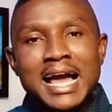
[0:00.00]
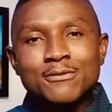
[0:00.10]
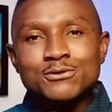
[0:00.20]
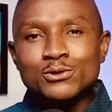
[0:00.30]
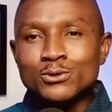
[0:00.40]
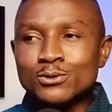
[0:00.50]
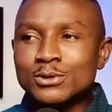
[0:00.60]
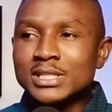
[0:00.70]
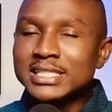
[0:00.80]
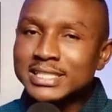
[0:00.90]
have to
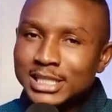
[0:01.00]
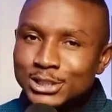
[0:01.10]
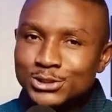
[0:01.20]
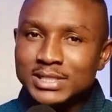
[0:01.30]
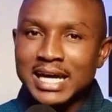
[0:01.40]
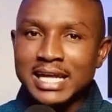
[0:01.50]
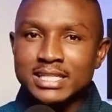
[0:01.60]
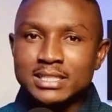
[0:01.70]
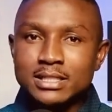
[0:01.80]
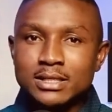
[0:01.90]

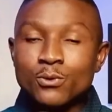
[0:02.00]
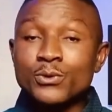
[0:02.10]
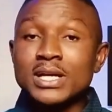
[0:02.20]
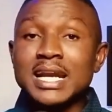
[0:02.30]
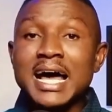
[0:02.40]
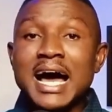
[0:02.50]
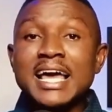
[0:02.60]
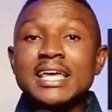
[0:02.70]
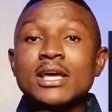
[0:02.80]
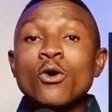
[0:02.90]
intentionally
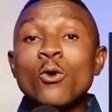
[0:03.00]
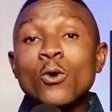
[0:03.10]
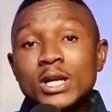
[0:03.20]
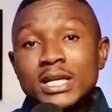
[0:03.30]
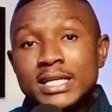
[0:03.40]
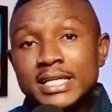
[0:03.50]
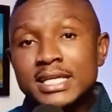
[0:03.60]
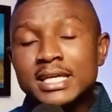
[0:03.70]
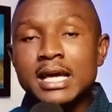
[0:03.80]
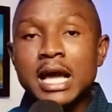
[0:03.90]
rely
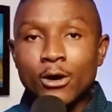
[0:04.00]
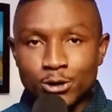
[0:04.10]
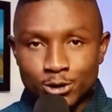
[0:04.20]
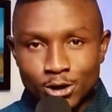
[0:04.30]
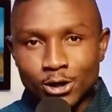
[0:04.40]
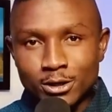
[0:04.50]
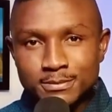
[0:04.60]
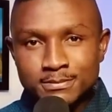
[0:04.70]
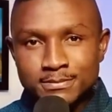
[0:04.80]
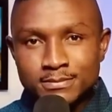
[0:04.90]
only on God.
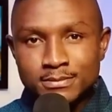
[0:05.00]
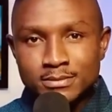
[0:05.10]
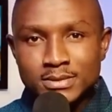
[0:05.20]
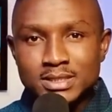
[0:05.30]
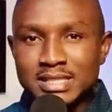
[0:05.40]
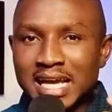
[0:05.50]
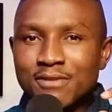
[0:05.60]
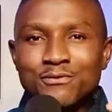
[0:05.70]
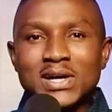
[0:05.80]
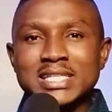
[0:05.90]
The
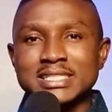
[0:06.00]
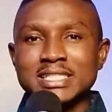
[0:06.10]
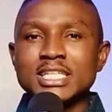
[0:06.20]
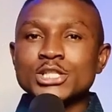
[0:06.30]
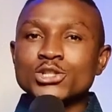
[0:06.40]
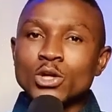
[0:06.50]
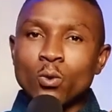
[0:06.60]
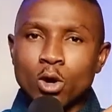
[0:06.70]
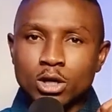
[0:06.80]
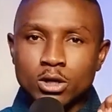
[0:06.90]
emphasis is on the
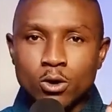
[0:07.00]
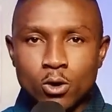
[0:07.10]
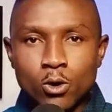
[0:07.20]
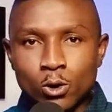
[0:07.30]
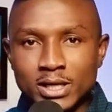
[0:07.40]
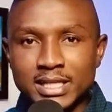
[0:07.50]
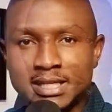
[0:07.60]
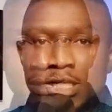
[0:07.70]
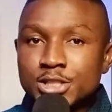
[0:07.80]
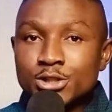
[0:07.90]
word only.
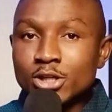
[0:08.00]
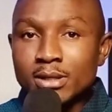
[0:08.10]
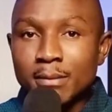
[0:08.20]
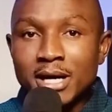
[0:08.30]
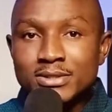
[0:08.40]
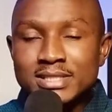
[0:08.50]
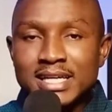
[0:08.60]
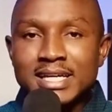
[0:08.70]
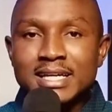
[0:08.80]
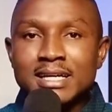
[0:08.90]
It's not about
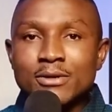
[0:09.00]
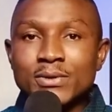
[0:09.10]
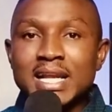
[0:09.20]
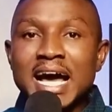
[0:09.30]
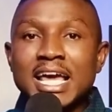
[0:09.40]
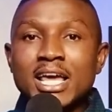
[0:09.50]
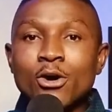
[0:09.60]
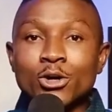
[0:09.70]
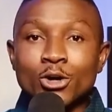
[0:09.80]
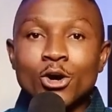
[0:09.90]
saying rely
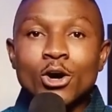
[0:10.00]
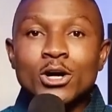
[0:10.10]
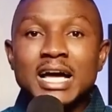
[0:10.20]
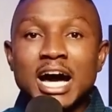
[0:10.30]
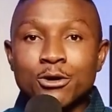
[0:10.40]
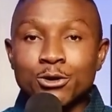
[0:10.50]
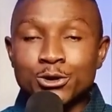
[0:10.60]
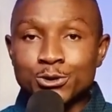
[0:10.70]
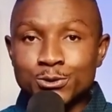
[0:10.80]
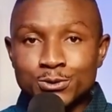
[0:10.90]
on God and on
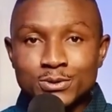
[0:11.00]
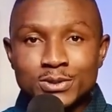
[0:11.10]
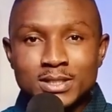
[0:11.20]
you.